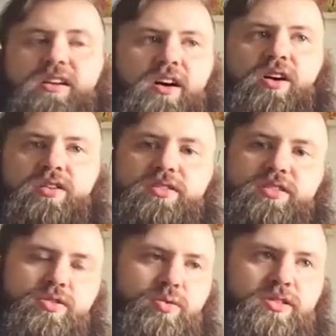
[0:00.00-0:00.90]
all the
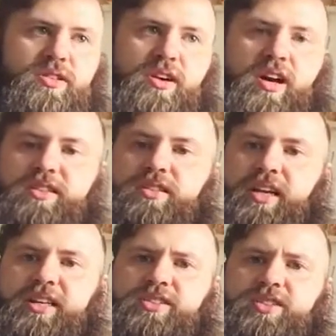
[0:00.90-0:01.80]
schools across the
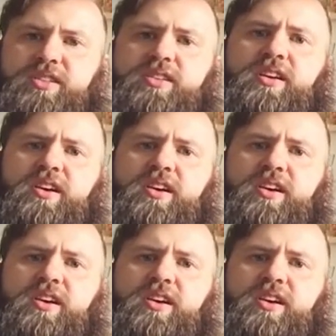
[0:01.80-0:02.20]
nation